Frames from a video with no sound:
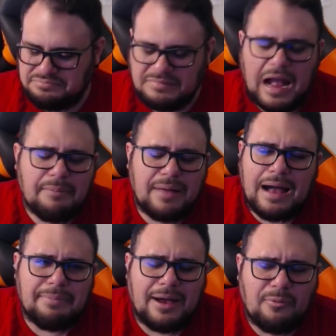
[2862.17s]

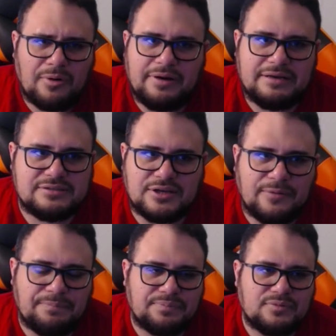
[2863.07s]
I'm not worried, so
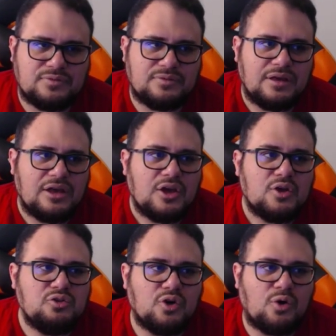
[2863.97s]

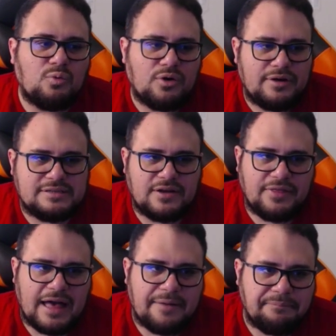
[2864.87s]
no worries on
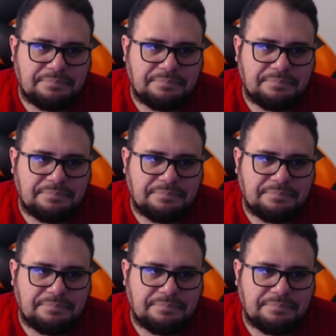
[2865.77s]
that.